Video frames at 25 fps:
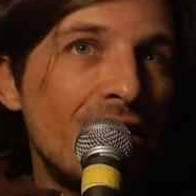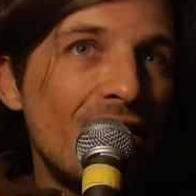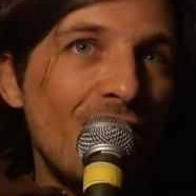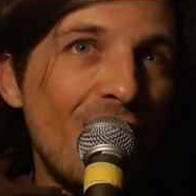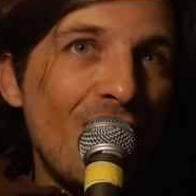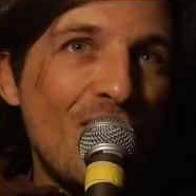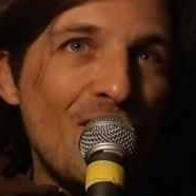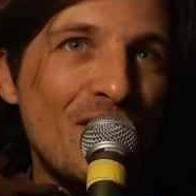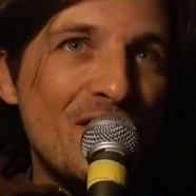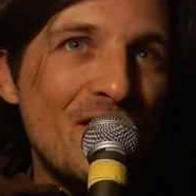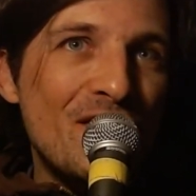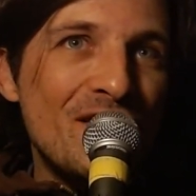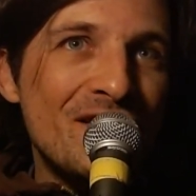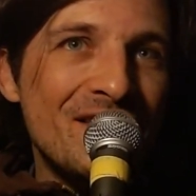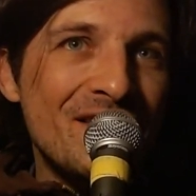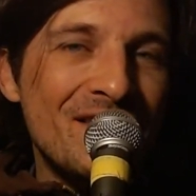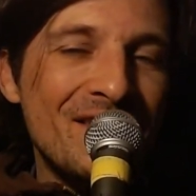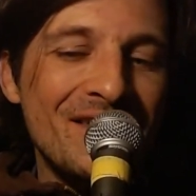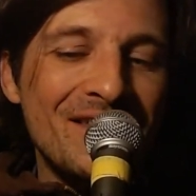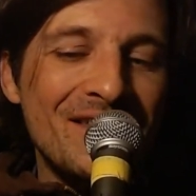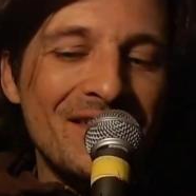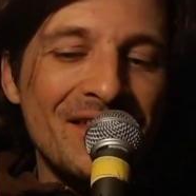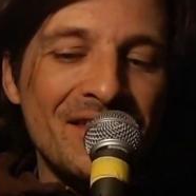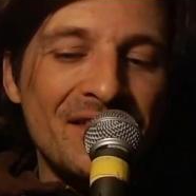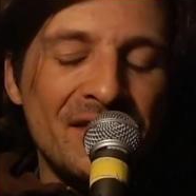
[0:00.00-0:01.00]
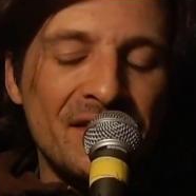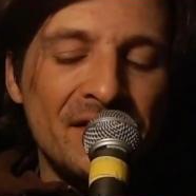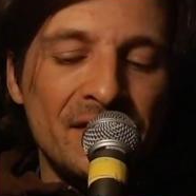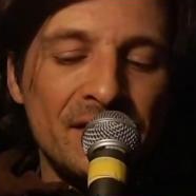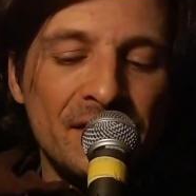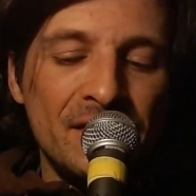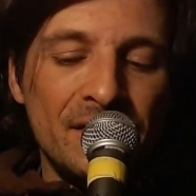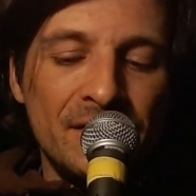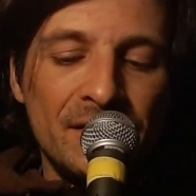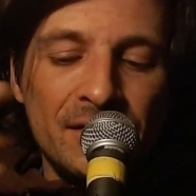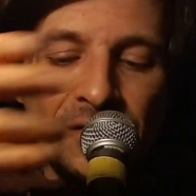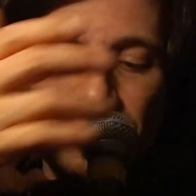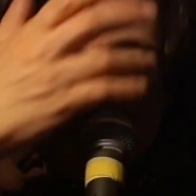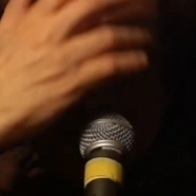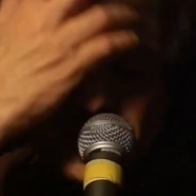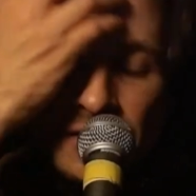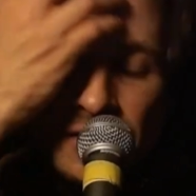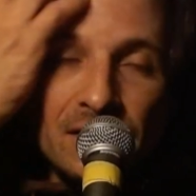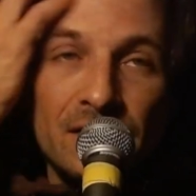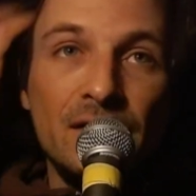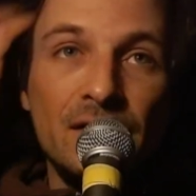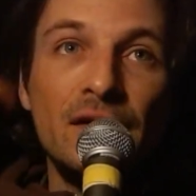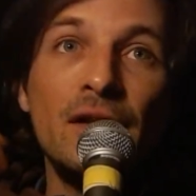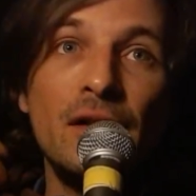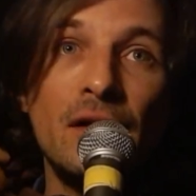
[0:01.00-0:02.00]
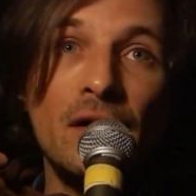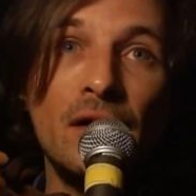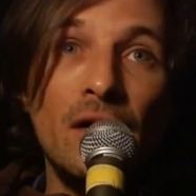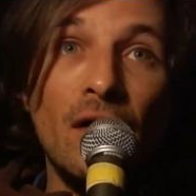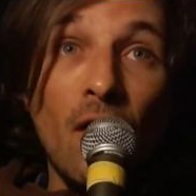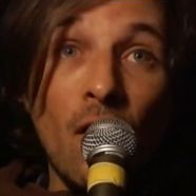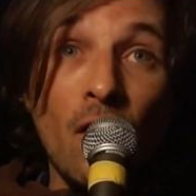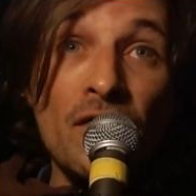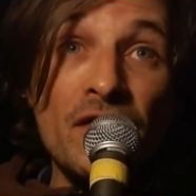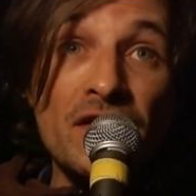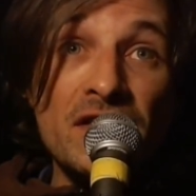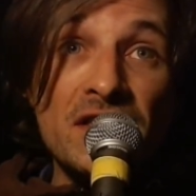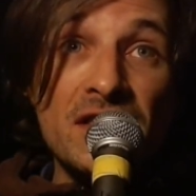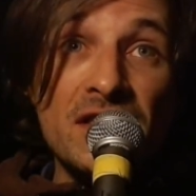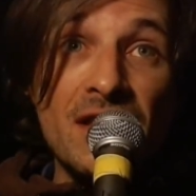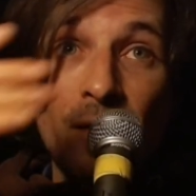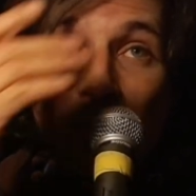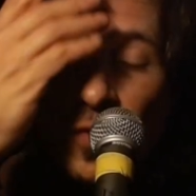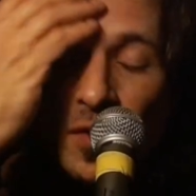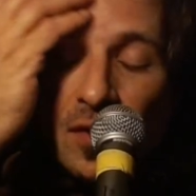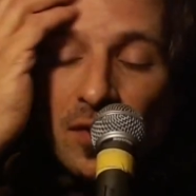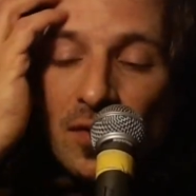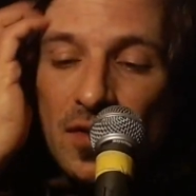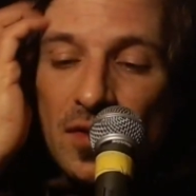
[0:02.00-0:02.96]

on the sample.